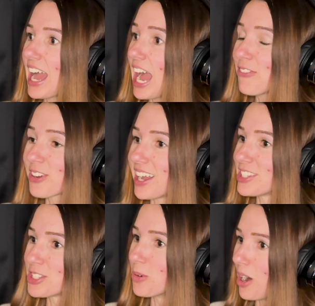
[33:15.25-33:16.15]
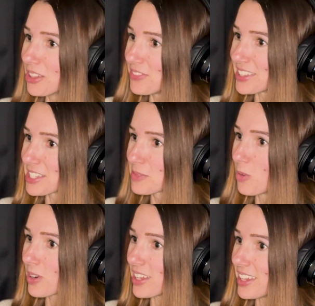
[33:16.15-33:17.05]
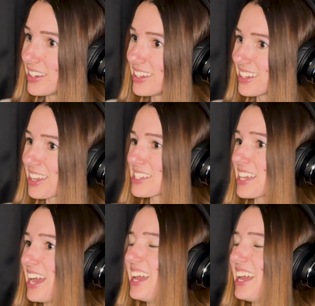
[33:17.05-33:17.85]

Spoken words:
I forgot to do all of it this morning because